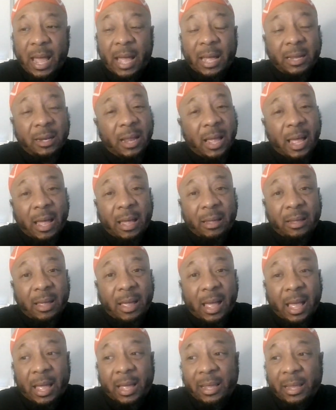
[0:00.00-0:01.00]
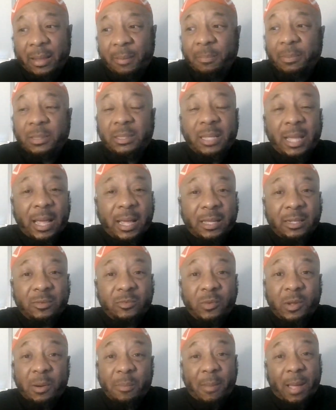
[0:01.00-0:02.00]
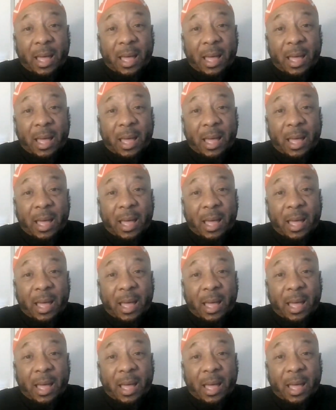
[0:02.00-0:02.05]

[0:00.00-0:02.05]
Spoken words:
I empathize with them.